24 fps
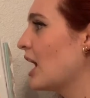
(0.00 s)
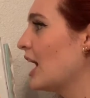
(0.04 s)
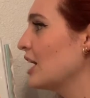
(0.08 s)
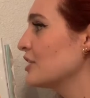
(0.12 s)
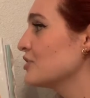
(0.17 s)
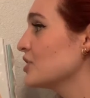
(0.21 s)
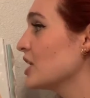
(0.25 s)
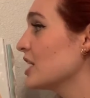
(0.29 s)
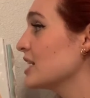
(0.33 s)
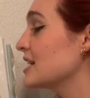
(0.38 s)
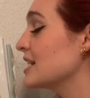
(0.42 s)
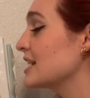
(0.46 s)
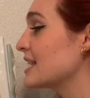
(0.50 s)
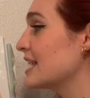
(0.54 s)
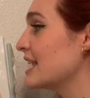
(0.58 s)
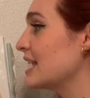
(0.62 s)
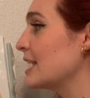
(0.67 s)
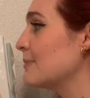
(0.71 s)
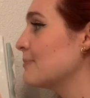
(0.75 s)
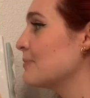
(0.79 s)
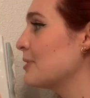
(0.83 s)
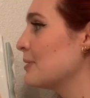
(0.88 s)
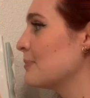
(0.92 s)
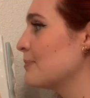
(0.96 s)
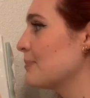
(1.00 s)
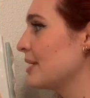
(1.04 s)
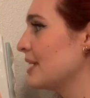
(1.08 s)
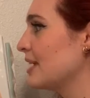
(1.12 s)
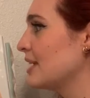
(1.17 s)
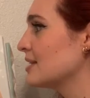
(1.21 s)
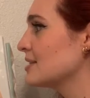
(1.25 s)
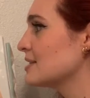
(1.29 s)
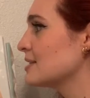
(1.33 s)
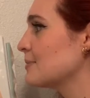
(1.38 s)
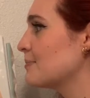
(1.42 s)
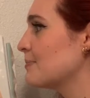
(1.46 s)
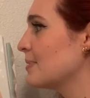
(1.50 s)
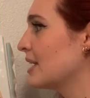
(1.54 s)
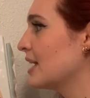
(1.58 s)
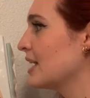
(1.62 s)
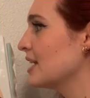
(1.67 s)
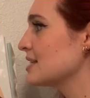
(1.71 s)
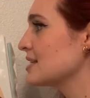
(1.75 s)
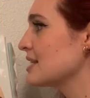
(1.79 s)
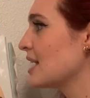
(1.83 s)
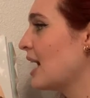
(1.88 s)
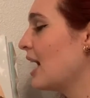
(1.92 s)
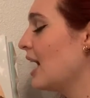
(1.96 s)
I tried to keep the peace
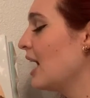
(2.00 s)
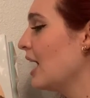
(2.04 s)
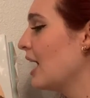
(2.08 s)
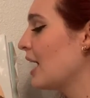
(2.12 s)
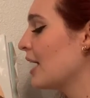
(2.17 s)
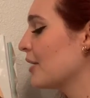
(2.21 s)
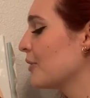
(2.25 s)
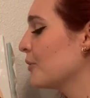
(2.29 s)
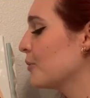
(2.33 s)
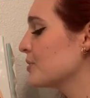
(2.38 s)
because I